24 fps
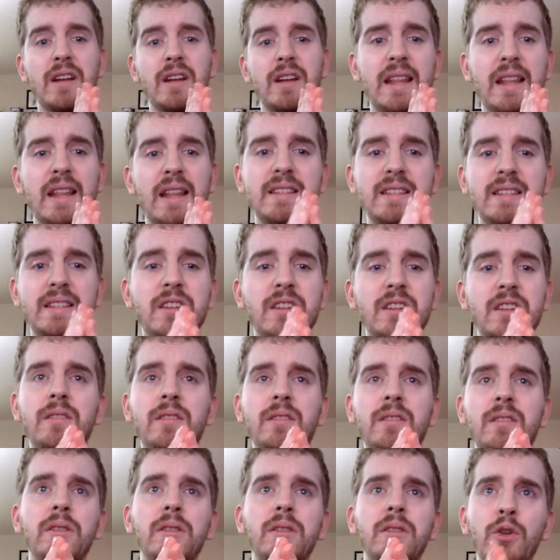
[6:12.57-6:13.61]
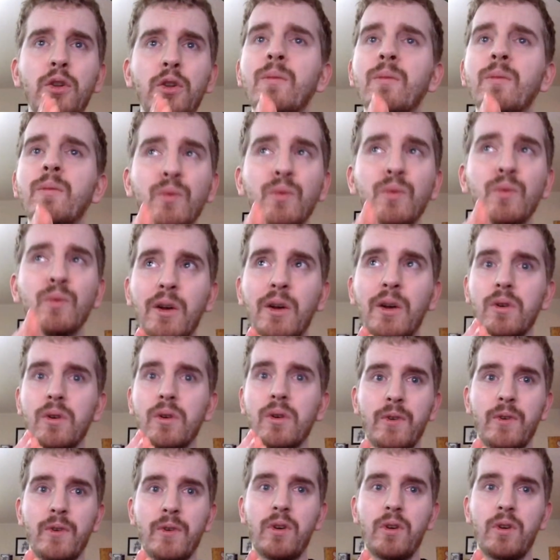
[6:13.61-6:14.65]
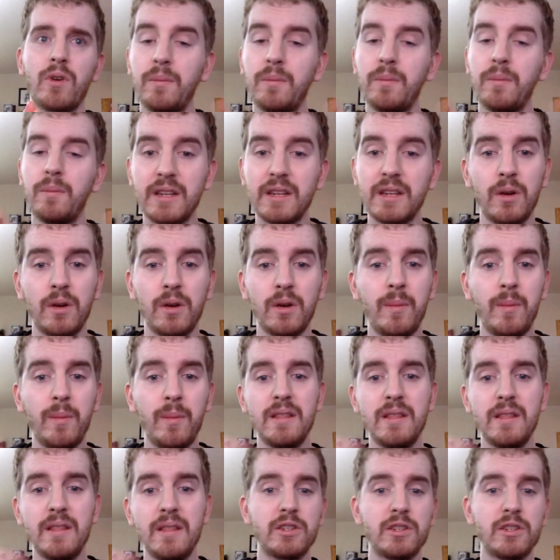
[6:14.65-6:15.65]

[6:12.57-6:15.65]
Again, this is called Loom Recorder for Chrome. Link to it will be in the